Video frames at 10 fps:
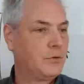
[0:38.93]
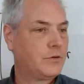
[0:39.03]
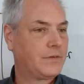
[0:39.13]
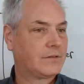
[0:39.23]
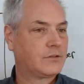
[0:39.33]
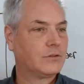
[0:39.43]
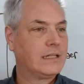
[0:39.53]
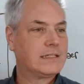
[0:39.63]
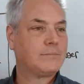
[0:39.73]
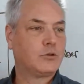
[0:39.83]
Perfect. So
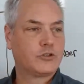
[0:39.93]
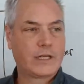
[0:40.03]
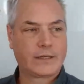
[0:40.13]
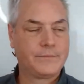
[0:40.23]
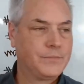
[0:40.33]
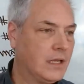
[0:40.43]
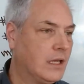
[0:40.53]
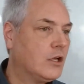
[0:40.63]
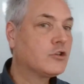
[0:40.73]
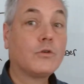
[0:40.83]
let's double check.
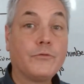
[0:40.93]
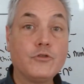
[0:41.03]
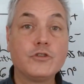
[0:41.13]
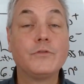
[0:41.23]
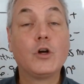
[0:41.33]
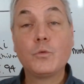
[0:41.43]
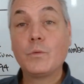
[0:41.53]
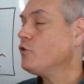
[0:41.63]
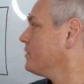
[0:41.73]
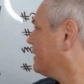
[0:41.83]
So first of all,
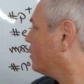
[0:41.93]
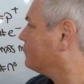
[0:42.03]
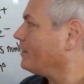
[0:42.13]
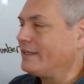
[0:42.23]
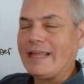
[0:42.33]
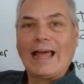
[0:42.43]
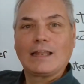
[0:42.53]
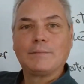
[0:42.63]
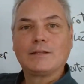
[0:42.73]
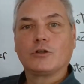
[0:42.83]
when you think of an
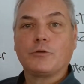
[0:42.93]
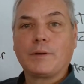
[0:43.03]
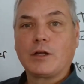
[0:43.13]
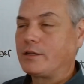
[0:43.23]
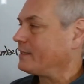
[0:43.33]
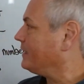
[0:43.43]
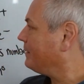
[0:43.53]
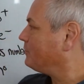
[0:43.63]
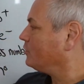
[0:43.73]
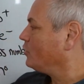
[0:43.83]
element on the periodic
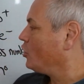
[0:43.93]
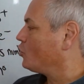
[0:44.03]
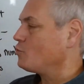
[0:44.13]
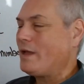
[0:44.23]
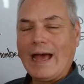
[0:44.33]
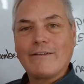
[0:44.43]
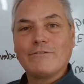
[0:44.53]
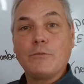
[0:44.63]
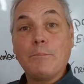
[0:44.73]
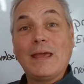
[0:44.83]
table, we
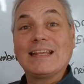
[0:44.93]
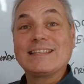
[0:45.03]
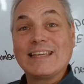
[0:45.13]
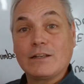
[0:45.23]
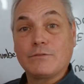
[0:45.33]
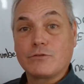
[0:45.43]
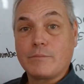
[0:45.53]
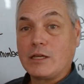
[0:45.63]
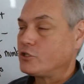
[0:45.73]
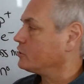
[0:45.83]
have the basic
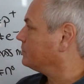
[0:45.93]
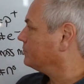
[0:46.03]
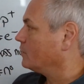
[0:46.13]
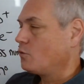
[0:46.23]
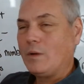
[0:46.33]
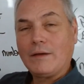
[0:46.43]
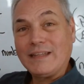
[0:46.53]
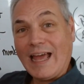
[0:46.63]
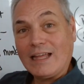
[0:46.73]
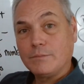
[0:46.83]
information. We have
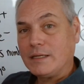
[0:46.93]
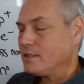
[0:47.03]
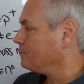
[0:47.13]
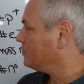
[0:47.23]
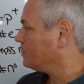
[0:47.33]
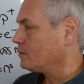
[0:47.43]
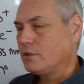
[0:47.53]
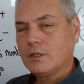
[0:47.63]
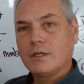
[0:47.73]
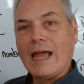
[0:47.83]
the atomic number,
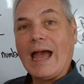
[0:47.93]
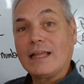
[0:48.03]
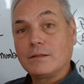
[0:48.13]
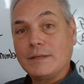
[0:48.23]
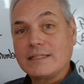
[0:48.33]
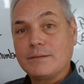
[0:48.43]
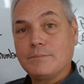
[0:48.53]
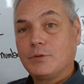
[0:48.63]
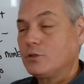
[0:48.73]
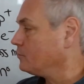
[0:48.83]
atomic
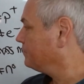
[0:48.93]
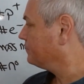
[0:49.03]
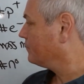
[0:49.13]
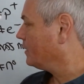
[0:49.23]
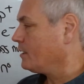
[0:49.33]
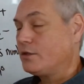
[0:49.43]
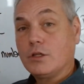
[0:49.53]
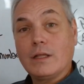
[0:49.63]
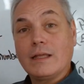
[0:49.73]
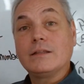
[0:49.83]
symbol,
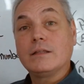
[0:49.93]
the